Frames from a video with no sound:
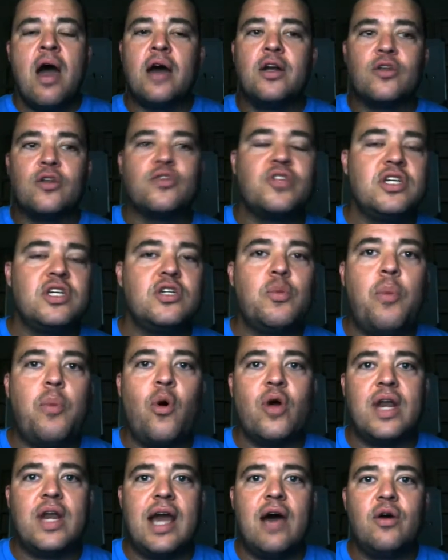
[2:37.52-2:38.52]
Another thing to
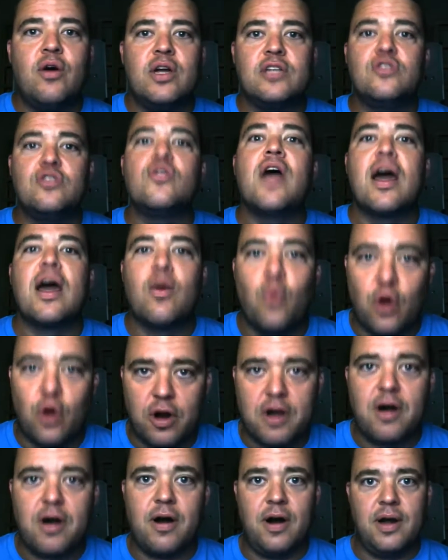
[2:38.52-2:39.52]
point out is you got to
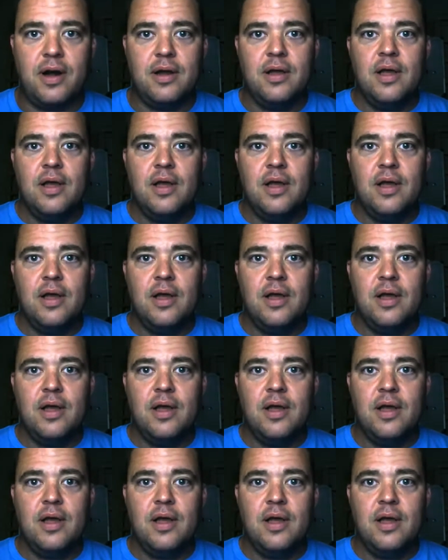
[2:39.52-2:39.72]
work hard.